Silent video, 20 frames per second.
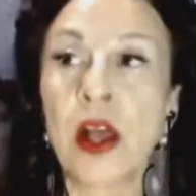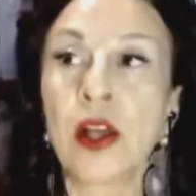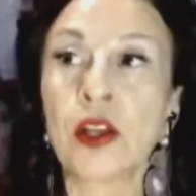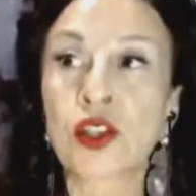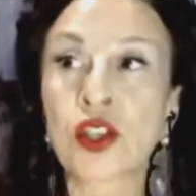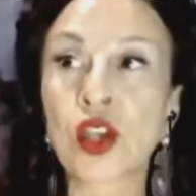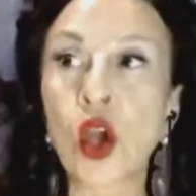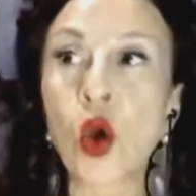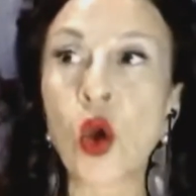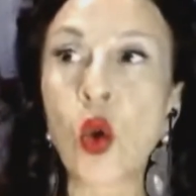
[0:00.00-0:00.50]

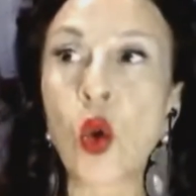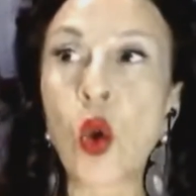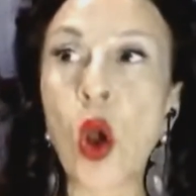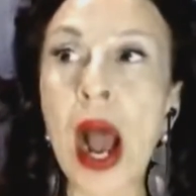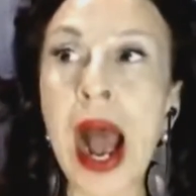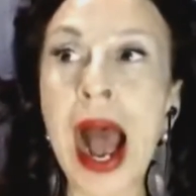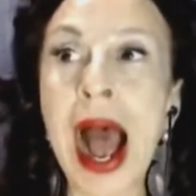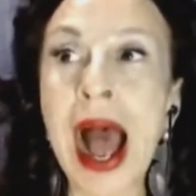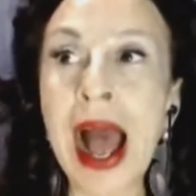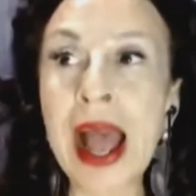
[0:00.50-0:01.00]
So
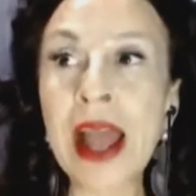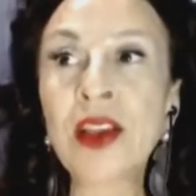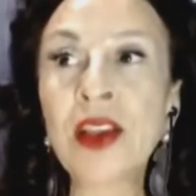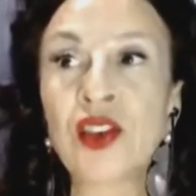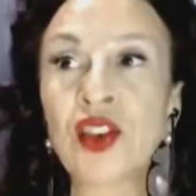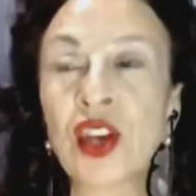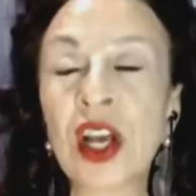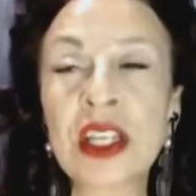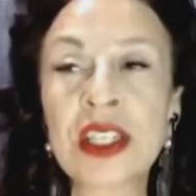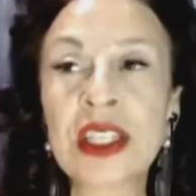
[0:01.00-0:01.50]
I
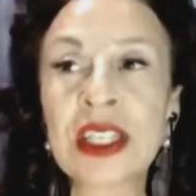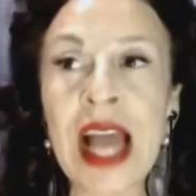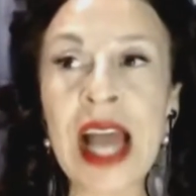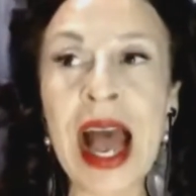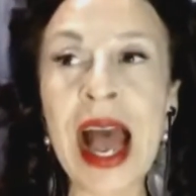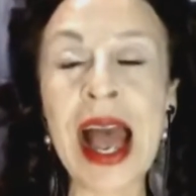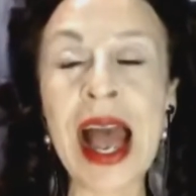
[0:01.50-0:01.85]
just,